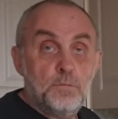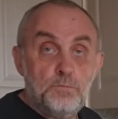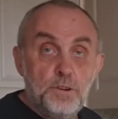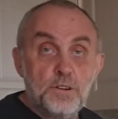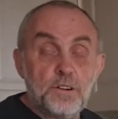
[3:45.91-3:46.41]

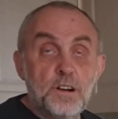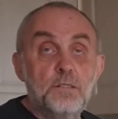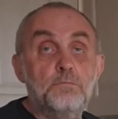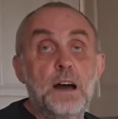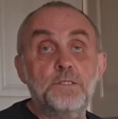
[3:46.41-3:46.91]
pure
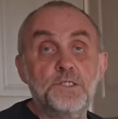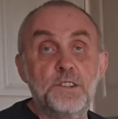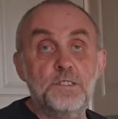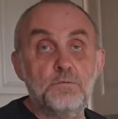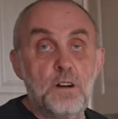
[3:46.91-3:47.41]

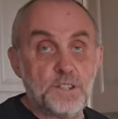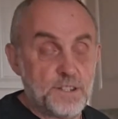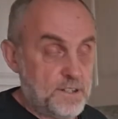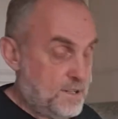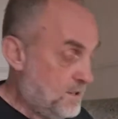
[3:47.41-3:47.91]
mountain
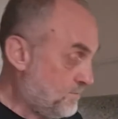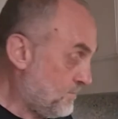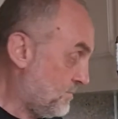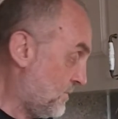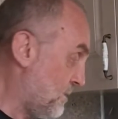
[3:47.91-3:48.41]
water.
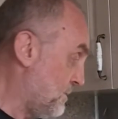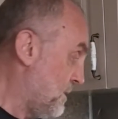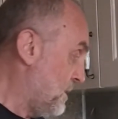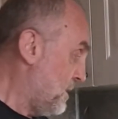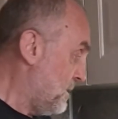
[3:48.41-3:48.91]

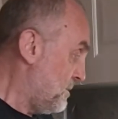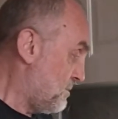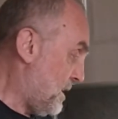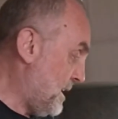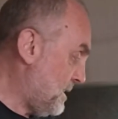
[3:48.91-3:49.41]

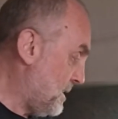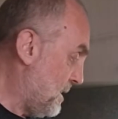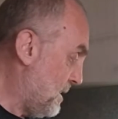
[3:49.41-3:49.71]
Right?